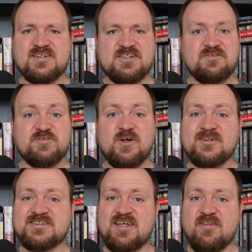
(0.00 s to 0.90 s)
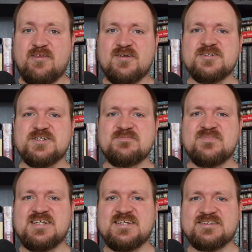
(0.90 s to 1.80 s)
So, of course, anthology
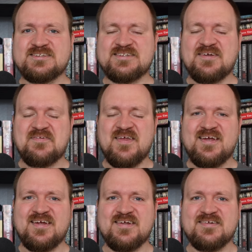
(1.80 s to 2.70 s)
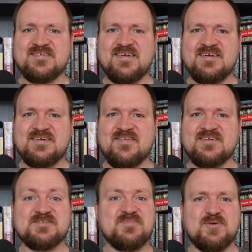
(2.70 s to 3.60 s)
means that
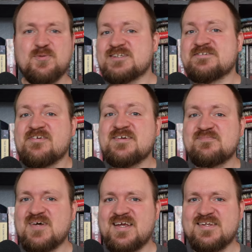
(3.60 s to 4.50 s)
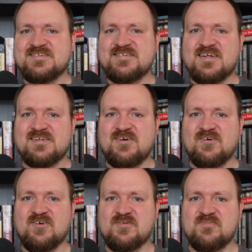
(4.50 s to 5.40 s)
this book wasn't written by Ellen
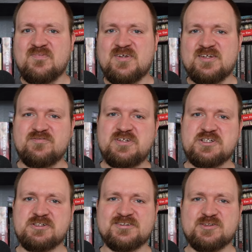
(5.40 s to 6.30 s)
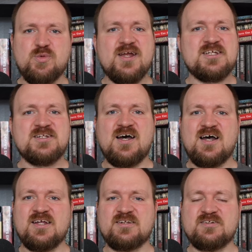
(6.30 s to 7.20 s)
Datlow. It features
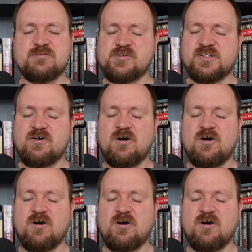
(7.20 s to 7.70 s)
29 different